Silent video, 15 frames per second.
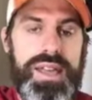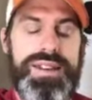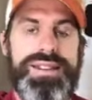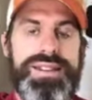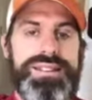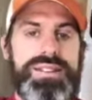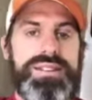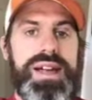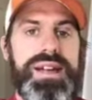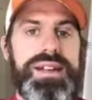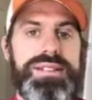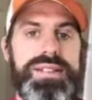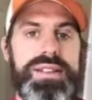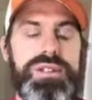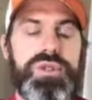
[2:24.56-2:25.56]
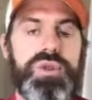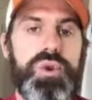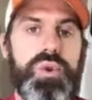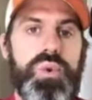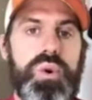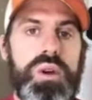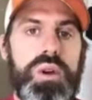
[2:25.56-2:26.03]
scientist
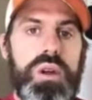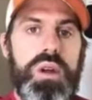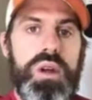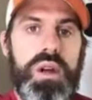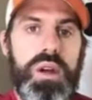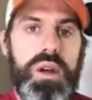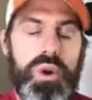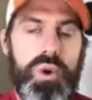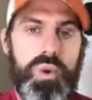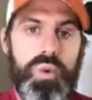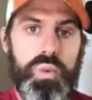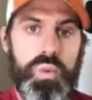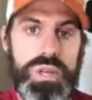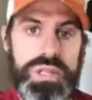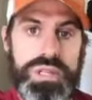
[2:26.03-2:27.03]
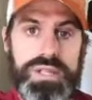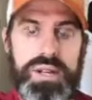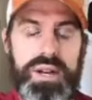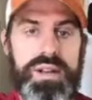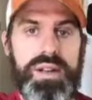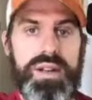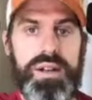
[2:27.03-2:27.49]
who was
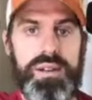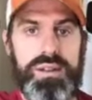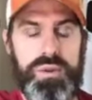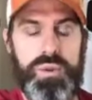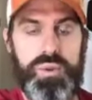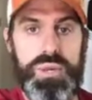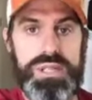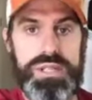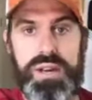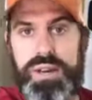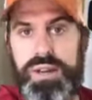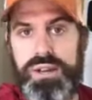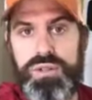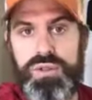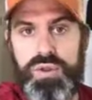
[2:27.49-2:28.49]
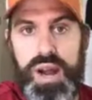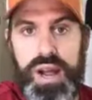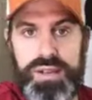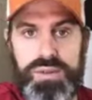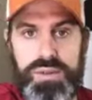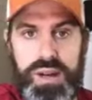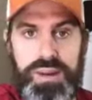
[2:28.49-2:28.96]
studying
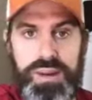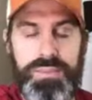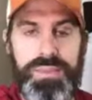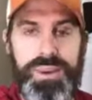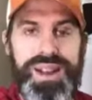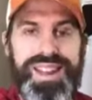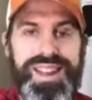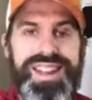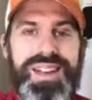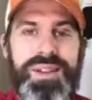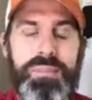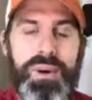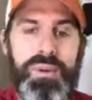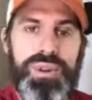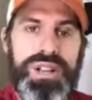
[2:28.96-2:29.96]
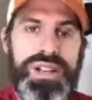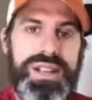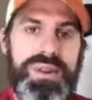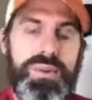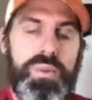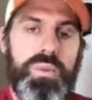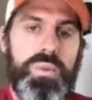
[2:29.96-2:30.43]
stress, right? But
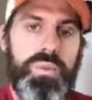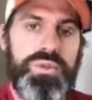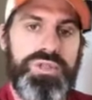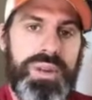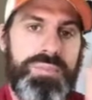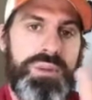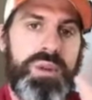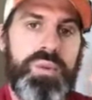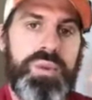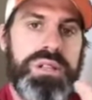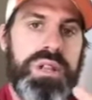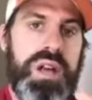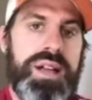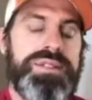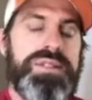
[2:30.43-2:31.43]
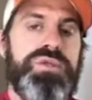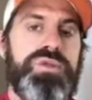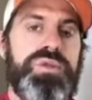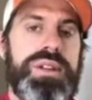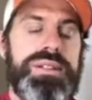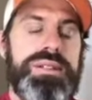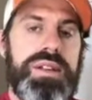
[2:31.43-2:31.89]
really something was lost in
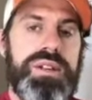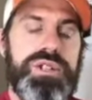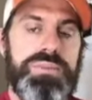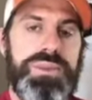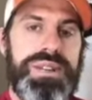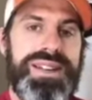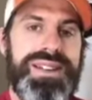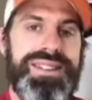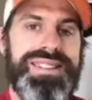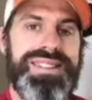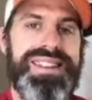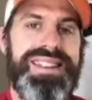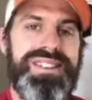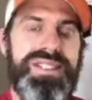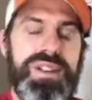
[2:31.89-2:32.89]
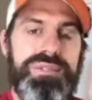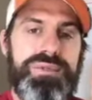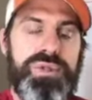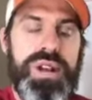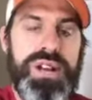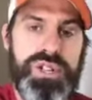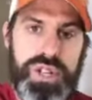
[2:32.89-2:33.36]
translation, because he
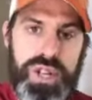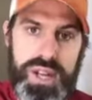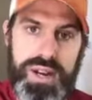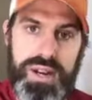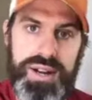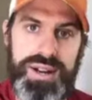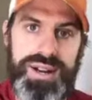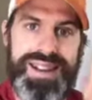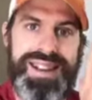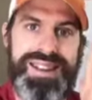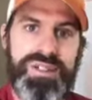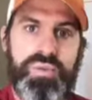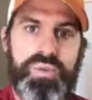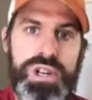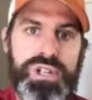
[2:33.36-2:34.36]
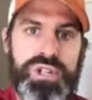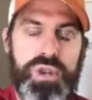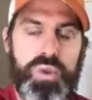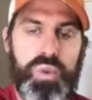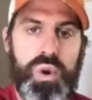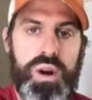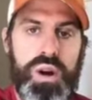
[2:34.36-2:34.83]
differentiated in his original
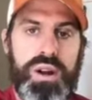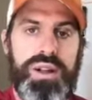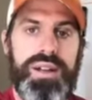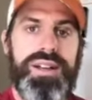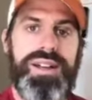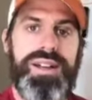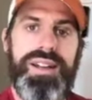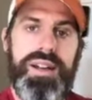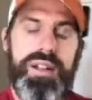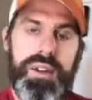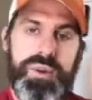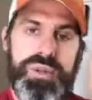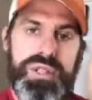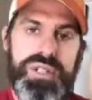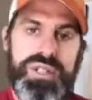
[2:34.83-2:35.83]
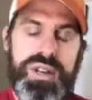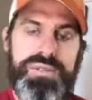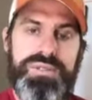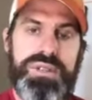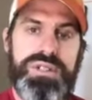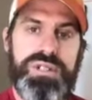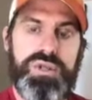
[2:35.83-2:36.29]
work. There's a
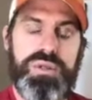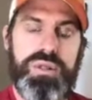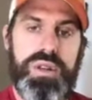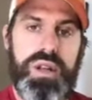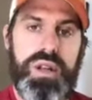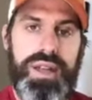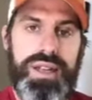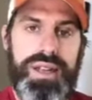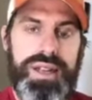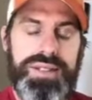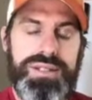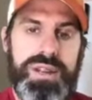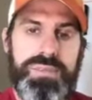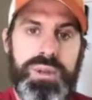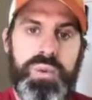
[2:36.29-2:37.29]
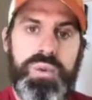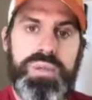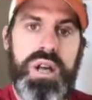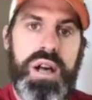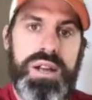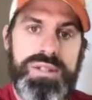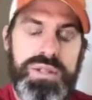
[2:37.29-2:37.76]
difference, and something was
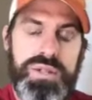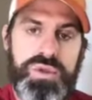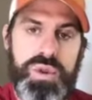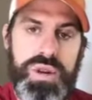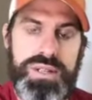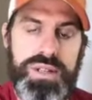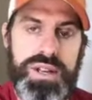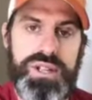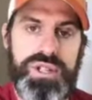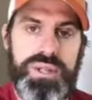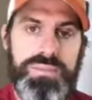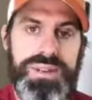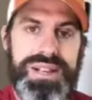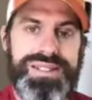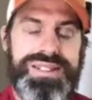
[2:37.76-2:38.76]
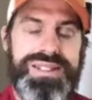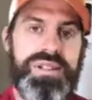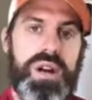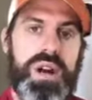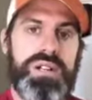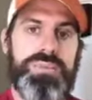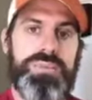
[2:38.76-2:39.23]
lost in translation because he
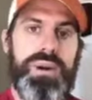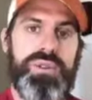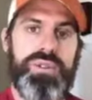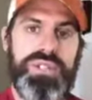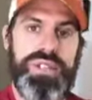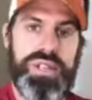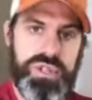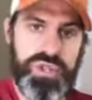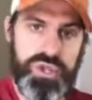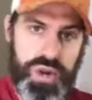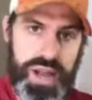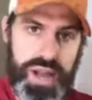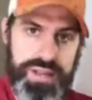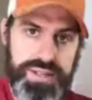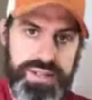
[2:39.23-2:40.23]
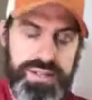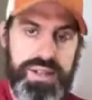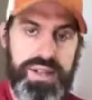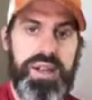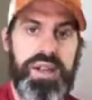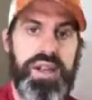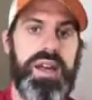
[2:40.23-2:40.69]
talked about distress
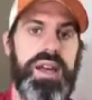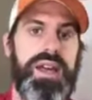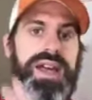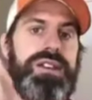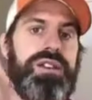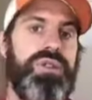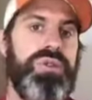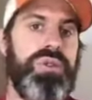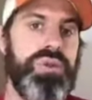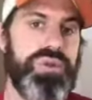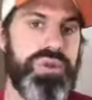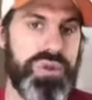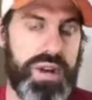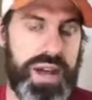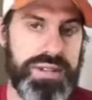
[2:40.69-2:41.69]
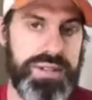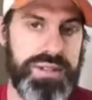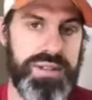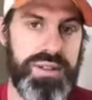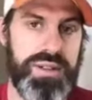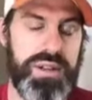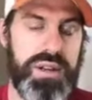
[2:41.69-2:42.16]
and
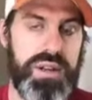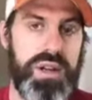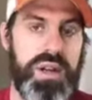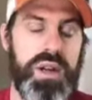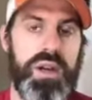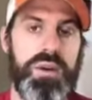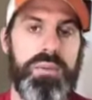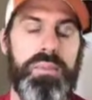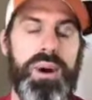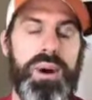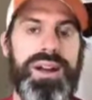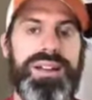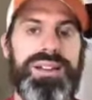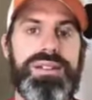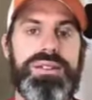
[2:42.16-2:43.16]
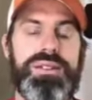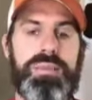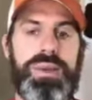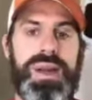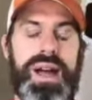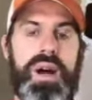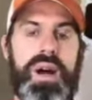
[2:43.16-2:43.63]
eustress. But
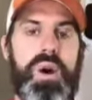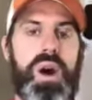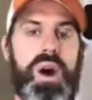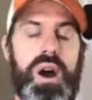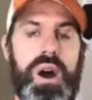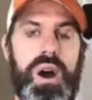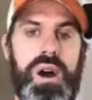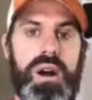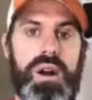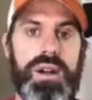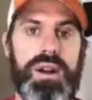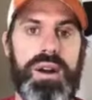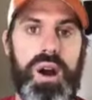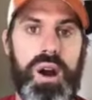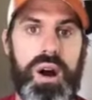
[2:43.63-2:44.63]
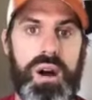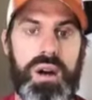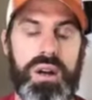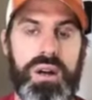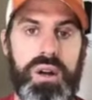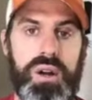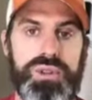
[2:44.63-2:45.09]
somehow in our
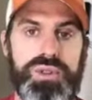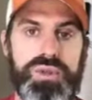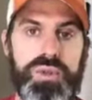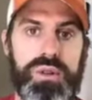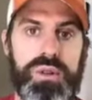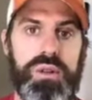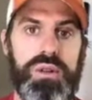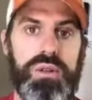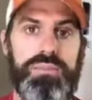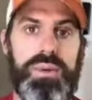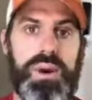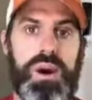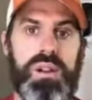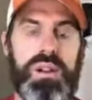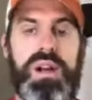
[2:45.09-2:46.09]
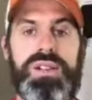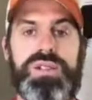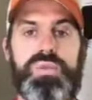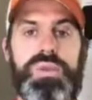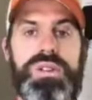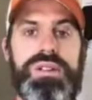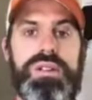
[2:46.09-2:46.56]
cultural
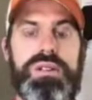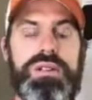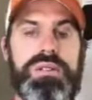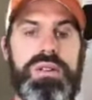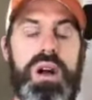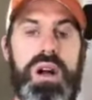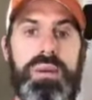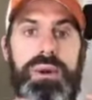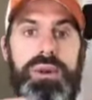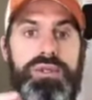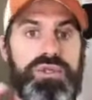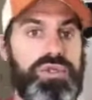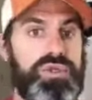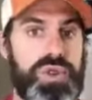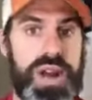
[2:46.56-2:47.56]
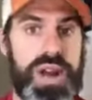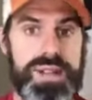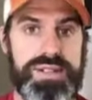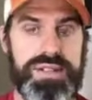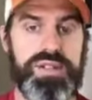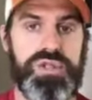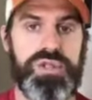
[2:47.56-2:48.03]
parlance, we just talk about
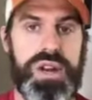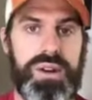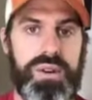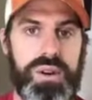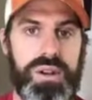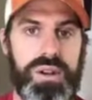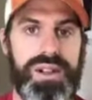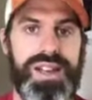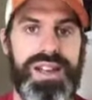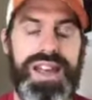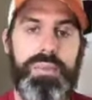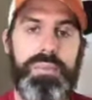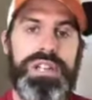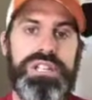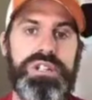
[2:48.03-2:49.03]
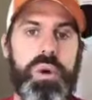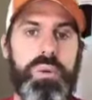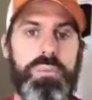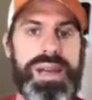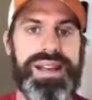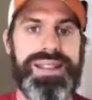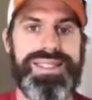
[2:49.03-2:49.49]
stress in general, and we don't
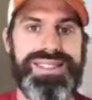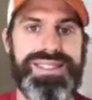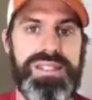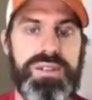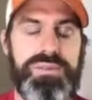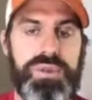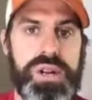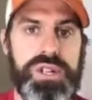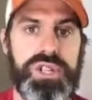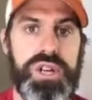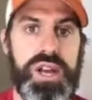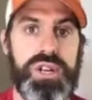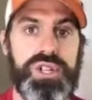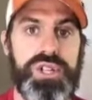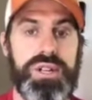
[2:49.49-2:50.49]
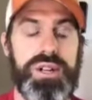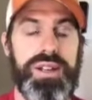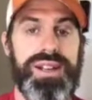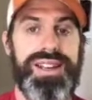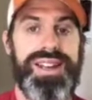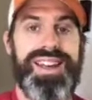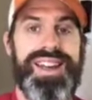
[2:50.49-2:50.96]
make this differentiation.
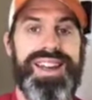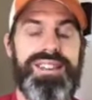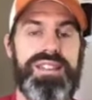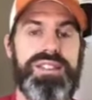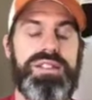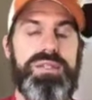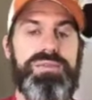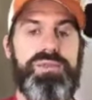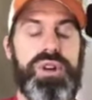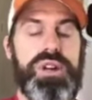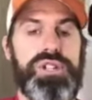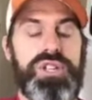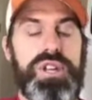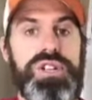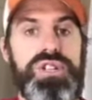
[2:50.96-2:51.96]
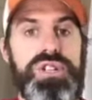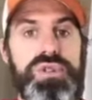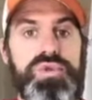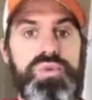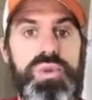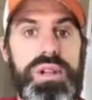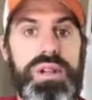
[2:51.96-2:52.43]
And this differentiation
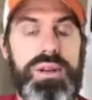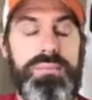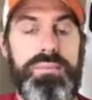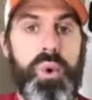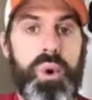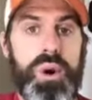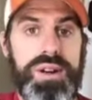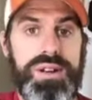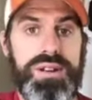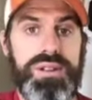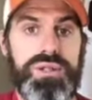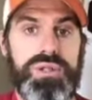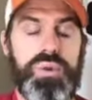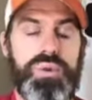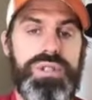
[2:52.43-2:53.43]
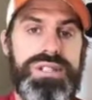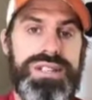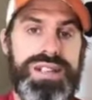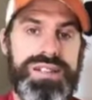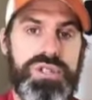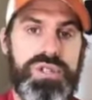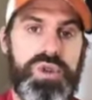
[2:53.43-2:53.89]
is really important. So
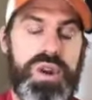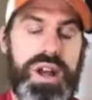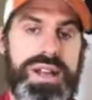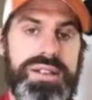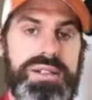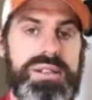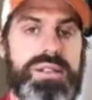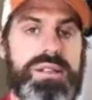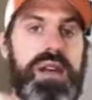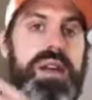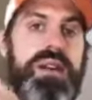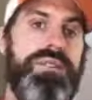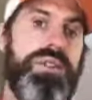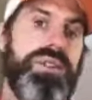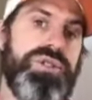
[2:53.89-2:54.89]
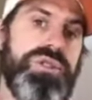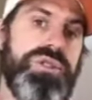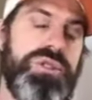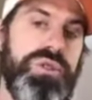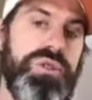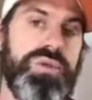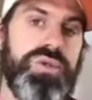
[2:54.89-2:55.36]
distress versus
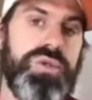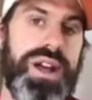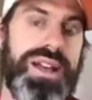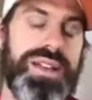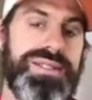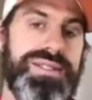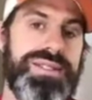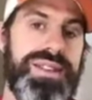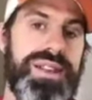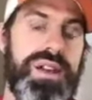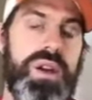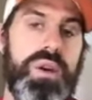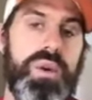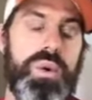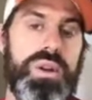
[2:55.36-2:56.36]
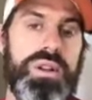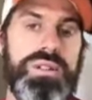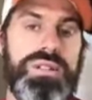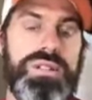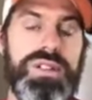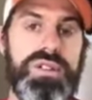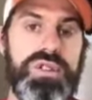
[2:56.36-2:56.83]
eustress. Where
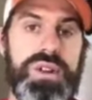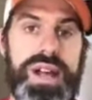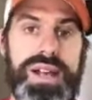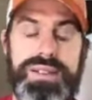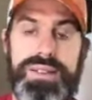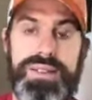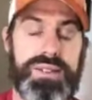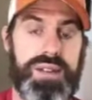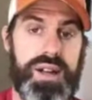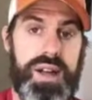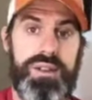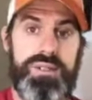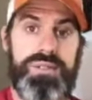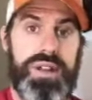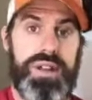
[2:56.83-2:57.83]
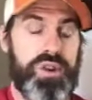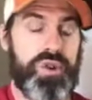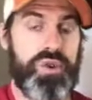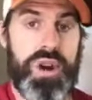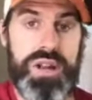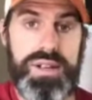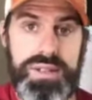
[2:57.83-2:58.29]
distress is kind of like
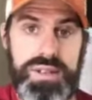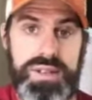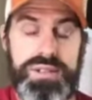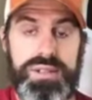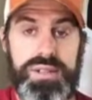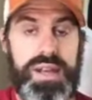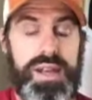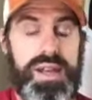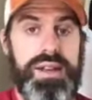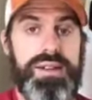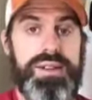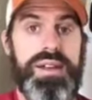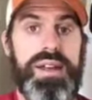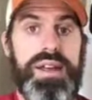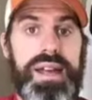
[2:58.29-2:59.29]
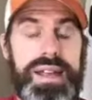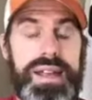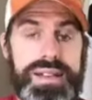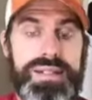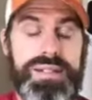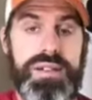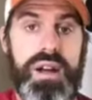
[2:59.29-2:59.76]
crisis, and it
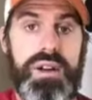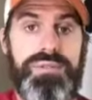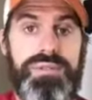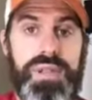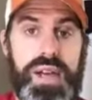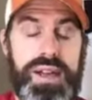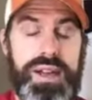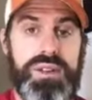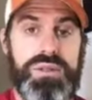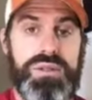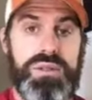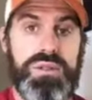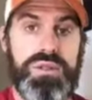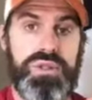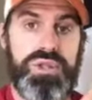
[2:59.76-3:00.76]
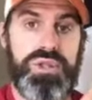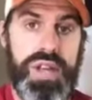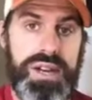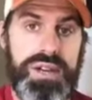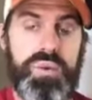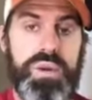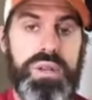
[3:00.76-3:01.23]
is stuff that is
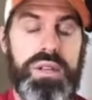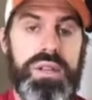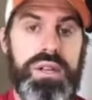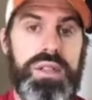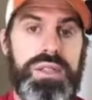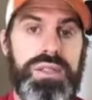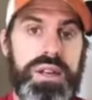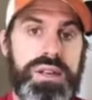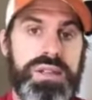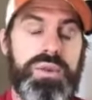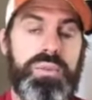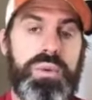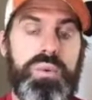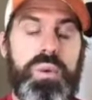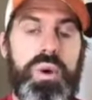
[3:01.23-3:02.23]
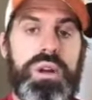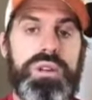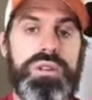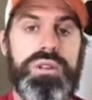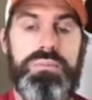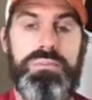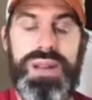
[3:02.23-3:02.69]
genuinely things that we want
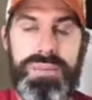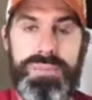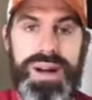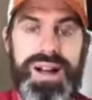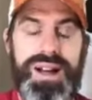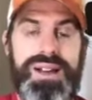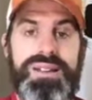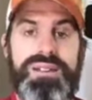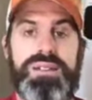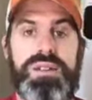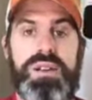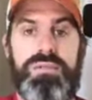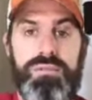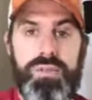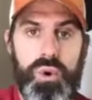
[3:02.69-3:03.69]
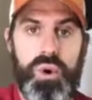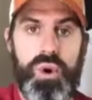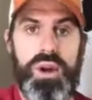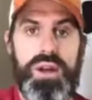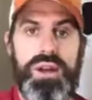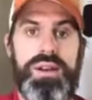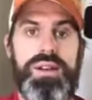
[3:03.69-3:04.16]
to minimize,
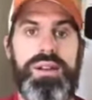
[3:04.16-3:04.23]
avoid,